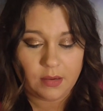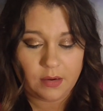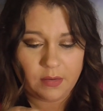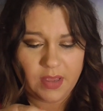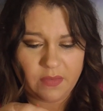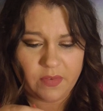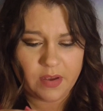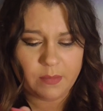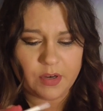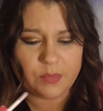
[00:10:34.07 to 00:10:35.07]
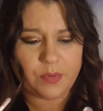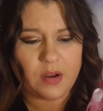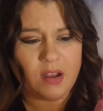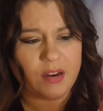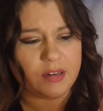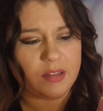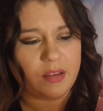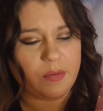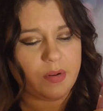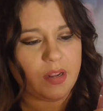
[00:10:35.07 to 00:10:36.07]
You don't get very much product
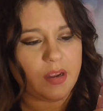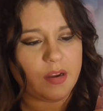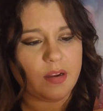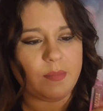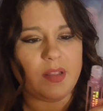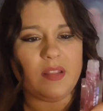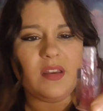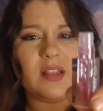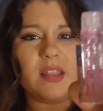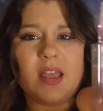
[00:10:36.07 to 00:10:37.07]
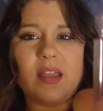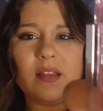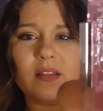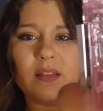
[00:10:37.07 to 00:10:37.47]
though in there. I mean, look at that.